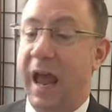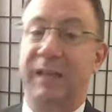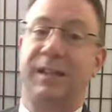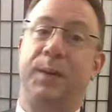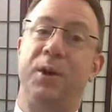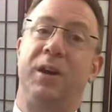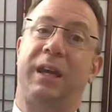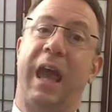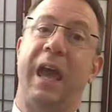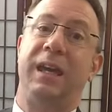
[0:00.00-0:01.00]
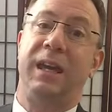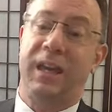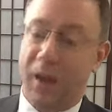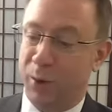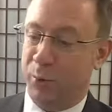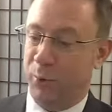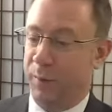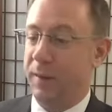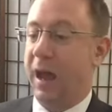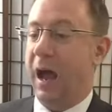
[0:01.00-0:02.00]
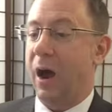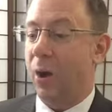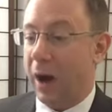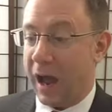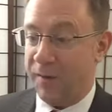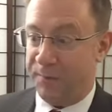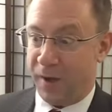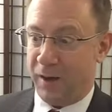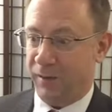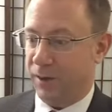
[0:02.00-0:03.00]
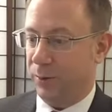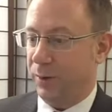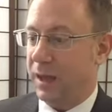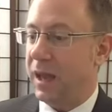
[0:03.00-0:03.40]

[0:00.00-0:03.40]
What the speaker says: excommunicate you, or unfollow you.